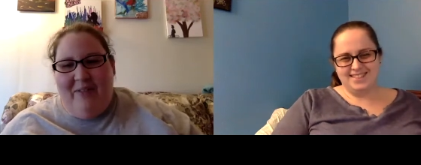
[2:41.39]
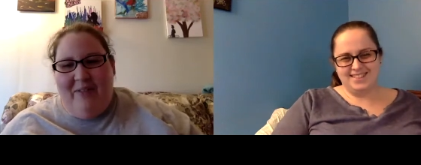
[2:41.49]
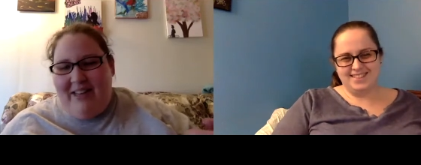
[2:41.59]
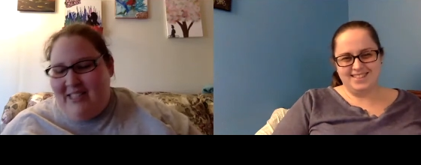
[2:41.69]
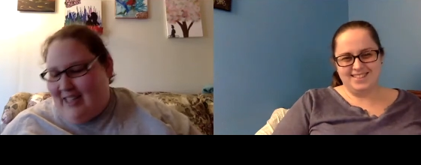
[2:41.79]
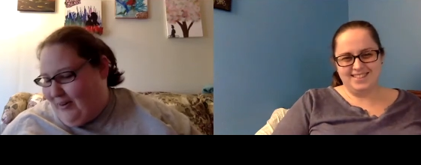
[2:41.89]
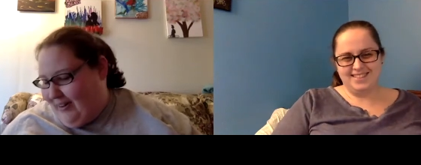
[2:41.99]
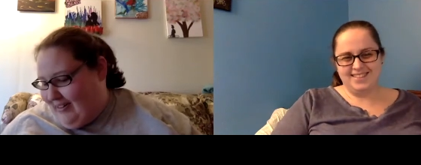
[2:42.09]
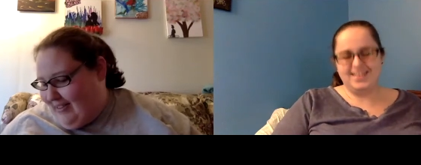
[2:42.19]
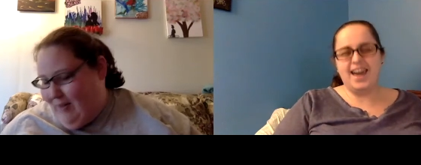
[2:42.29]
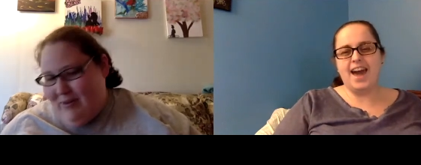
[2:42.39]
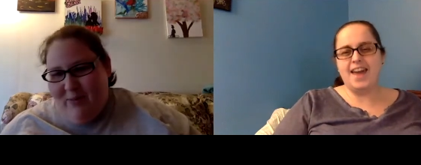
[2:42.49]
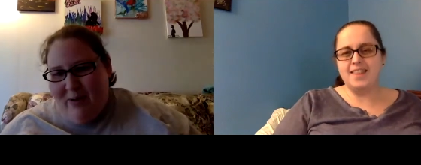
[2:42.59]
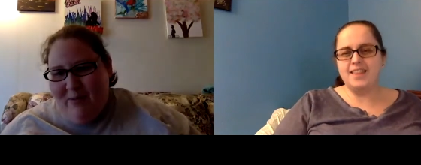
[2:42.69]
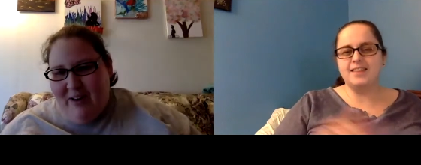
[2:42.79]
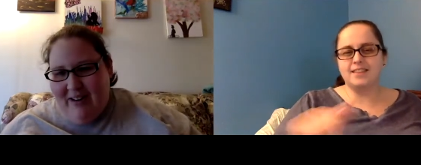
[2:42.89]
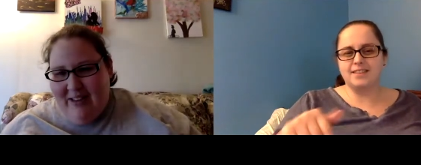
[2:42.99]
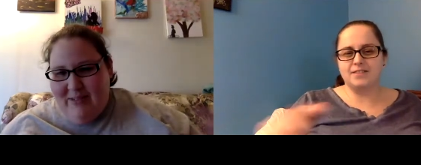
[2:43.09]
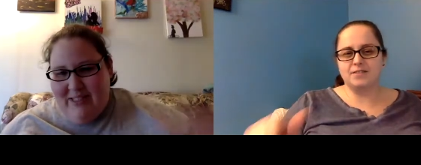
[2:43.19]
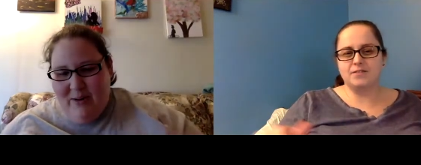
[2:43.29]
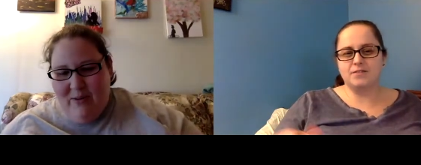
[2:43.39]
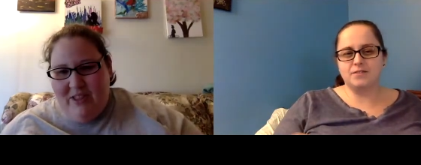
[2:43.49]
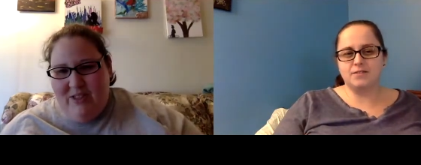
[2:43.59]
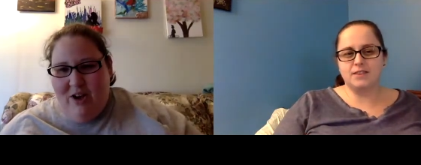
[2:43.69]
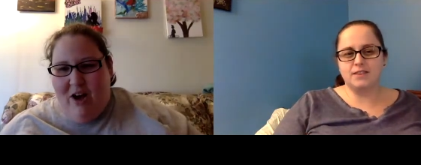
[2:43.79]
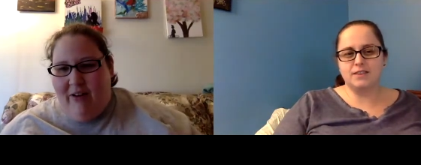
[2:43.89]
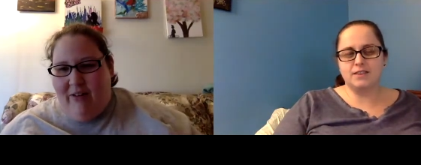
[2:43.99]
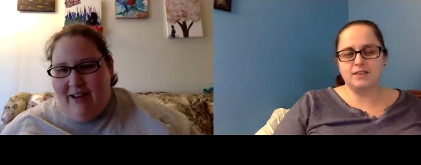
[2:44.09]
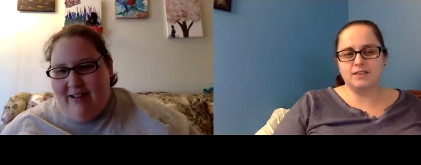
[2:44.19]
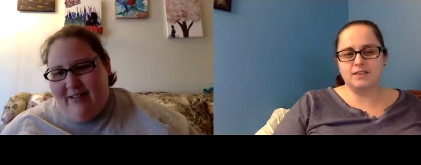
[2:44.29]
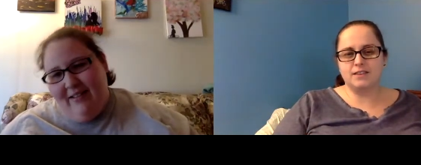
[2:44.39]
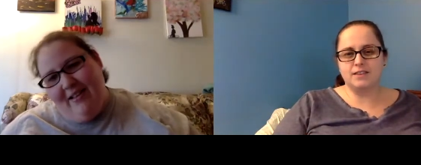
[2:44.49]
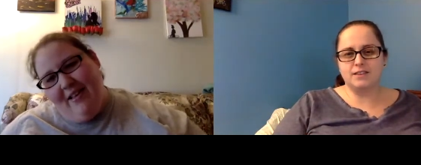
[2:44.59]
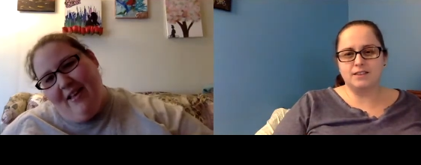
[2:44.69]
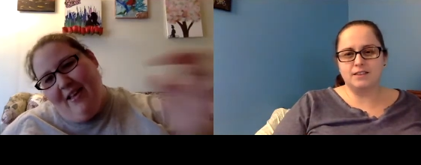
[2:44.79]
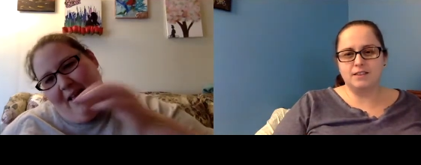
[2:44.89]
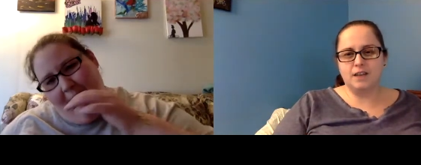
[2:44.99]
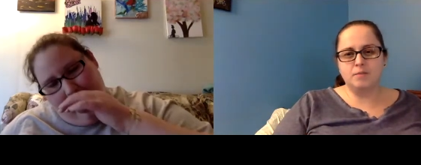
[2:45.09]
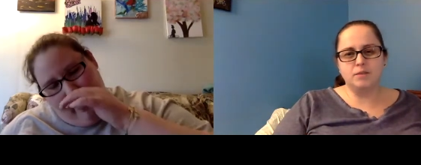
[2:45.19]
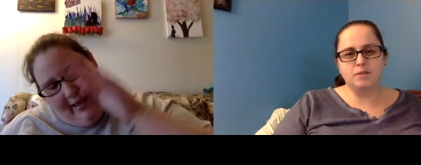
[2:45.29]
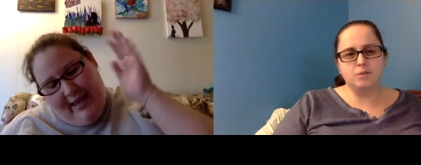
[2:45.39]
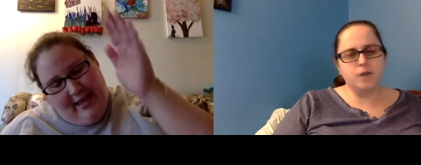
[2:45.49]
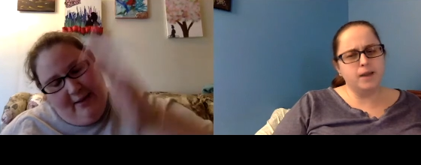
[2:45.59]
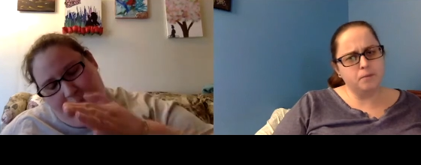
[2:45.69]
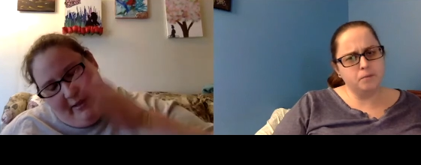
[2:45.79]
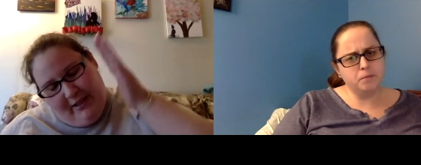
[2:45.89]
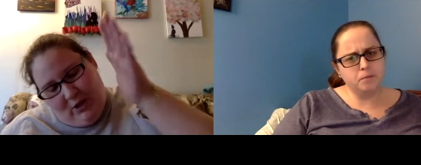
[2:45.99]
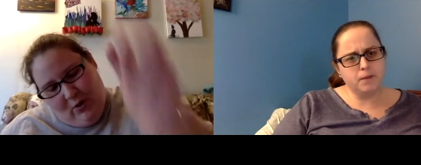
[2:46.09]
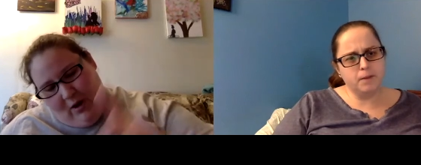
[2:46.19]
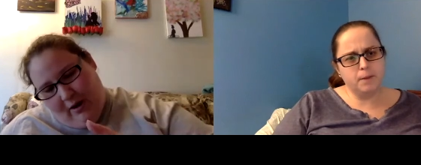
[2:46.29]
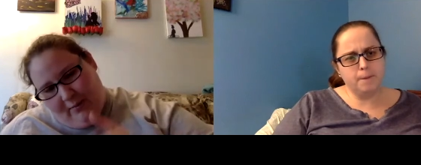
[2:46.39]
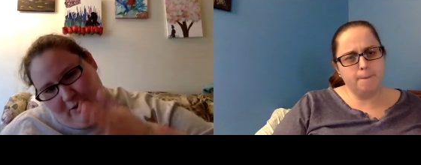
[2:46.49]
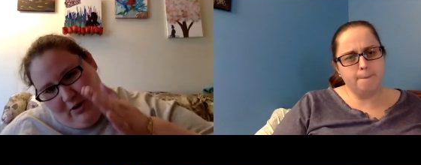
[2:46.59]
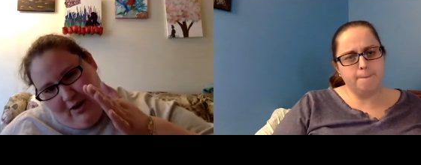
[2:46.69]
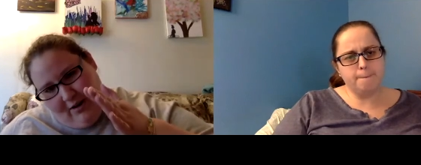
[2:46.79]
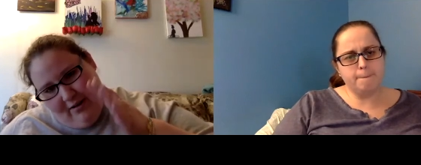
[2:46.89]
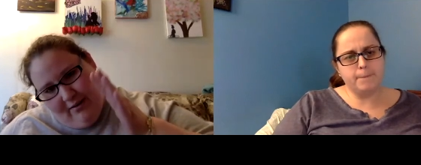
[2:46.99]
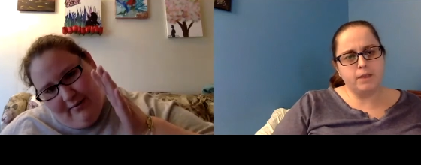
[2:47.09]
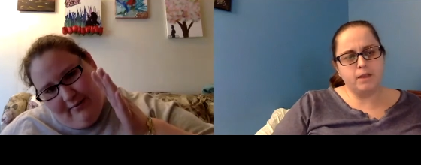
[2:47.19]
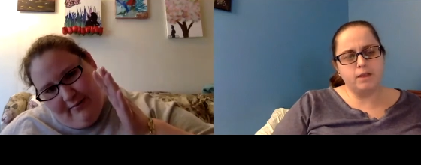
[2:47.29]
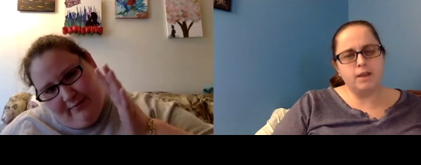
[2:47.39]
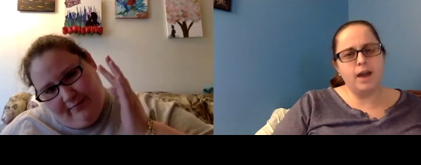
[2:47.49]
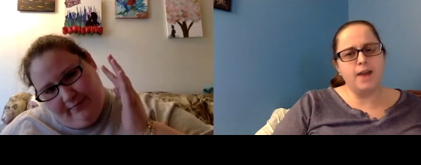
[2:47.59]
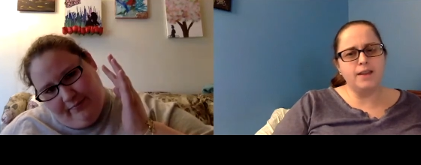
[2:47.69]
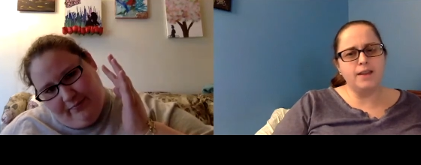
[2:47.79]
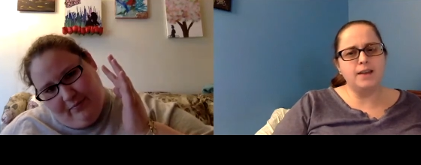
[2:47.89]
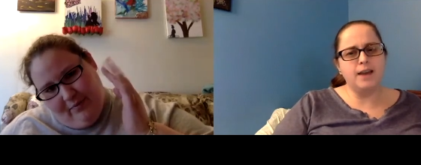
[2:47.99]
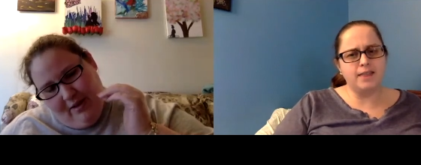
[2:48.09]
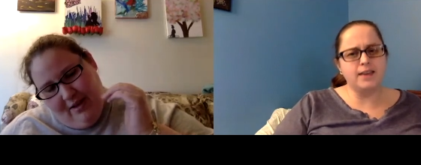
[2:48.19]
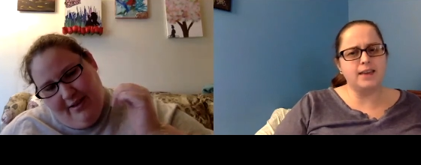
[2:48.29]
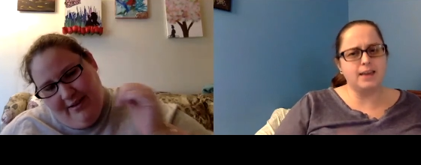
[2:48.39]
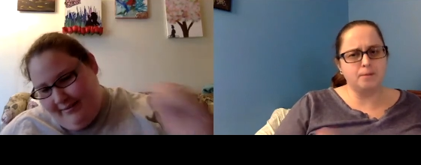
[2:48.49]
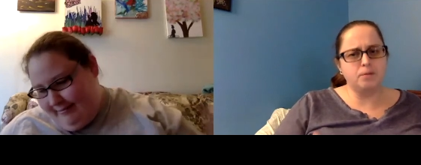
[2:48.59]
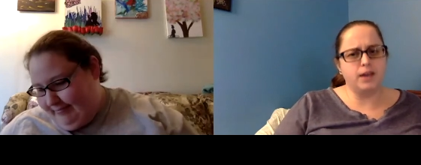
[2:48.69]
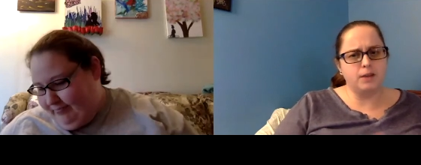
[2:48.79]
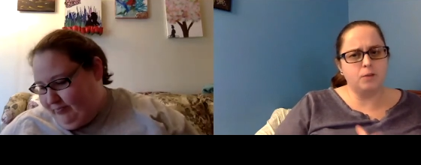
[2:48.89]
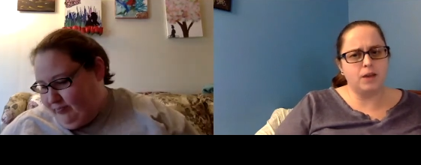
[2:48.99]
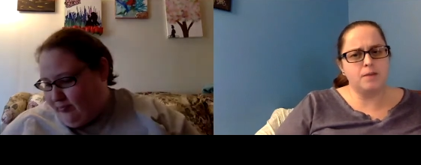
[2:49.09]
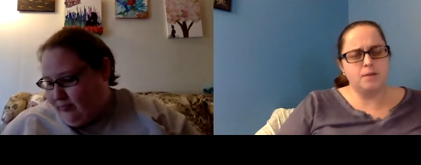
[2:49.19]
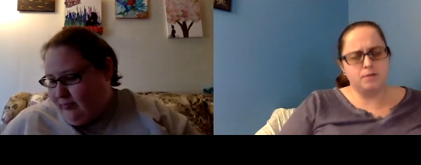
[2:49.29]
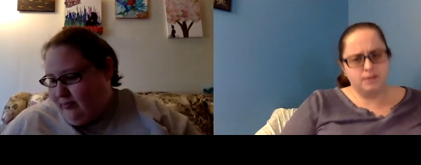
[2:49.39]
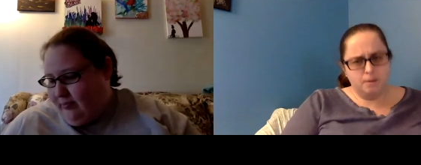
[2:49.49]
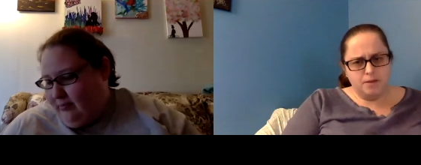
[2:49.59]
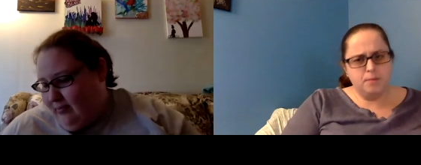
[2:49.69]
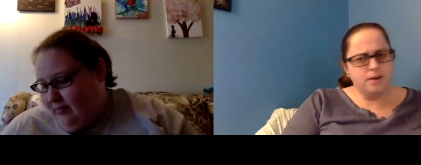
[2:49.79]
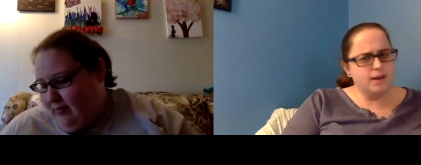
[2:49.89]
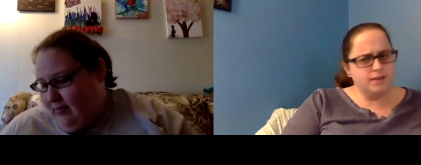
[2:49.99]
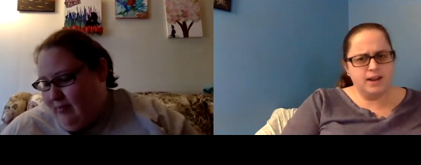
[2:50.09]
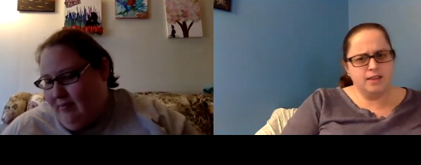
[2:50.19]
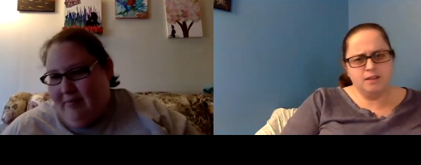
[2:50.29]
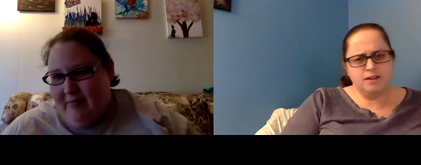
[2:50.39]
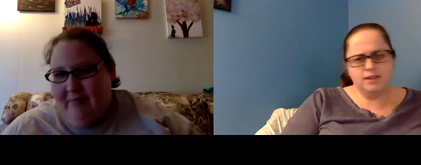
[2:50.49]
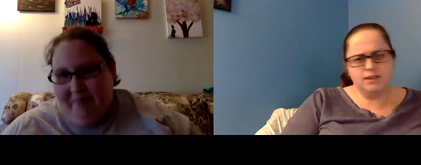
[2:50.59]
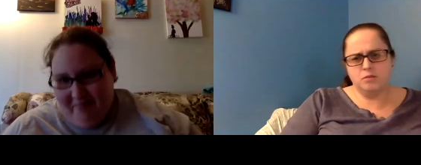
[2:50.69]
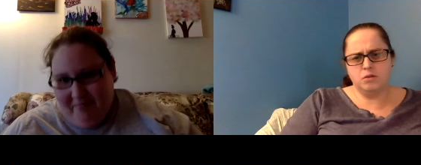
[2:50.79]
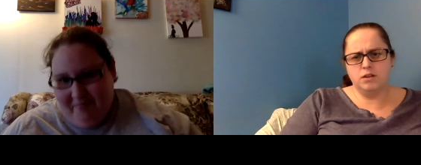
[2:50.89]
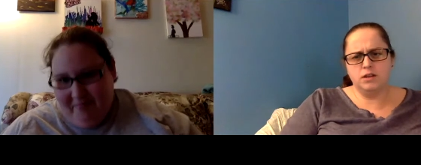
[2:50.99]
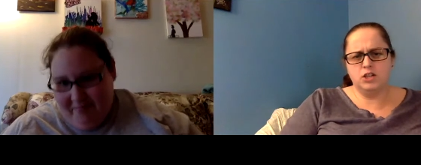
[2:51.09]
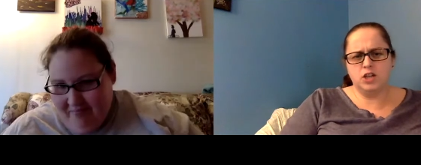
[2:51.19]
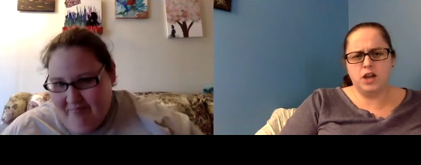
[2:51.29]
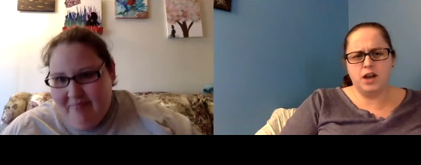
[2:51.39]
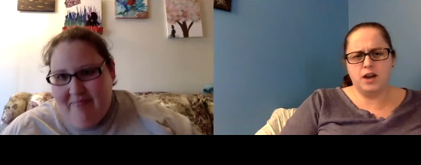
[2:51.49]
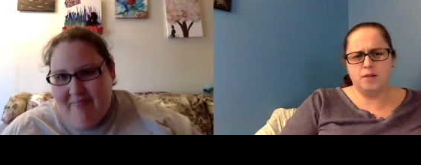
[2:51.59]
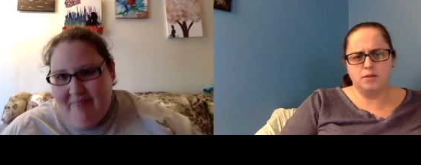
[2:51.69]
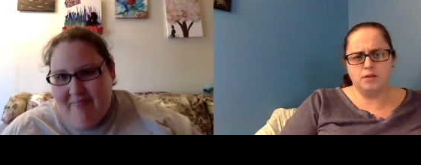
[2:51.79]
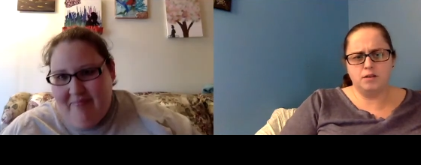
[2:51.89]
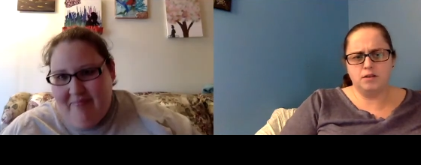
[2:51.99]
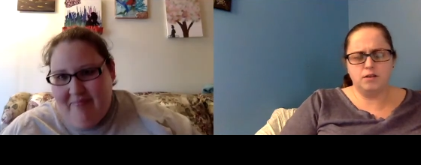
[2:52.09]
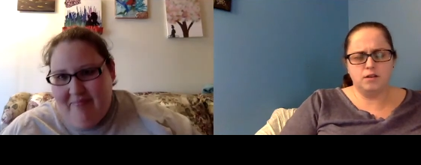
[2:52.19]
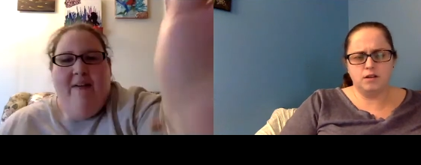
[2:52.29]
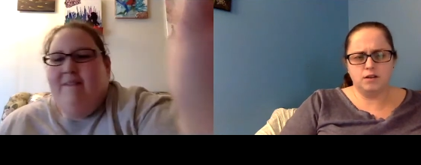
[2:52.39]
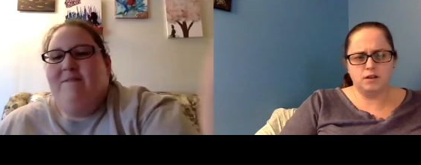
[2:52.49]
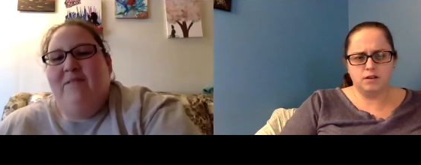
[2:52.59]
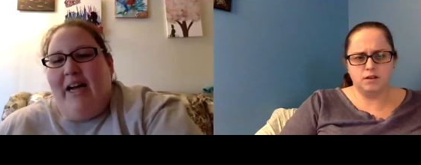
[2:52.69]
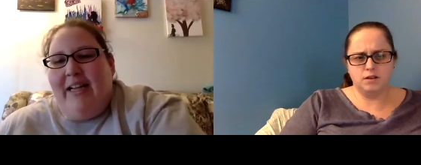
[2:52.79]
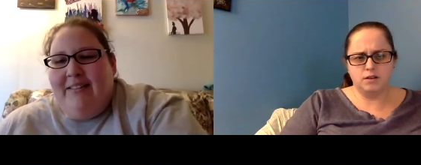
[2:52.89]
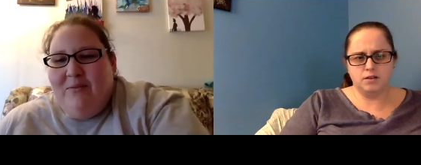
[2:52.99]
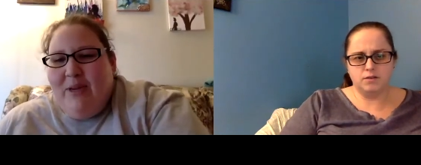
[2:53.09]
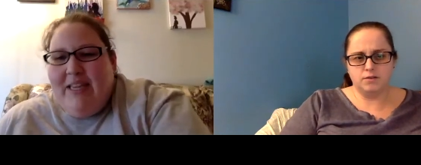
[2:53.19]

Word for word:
Speaker 1: that one. That was yeah, the one then, where he was there with his dog, right? And what? Armstrong.
Speaker 2: Yeah, and then he I think he played Wake Me Up When September Ends and I thought he did a really good job.
Speaker 1: Fine. We can agree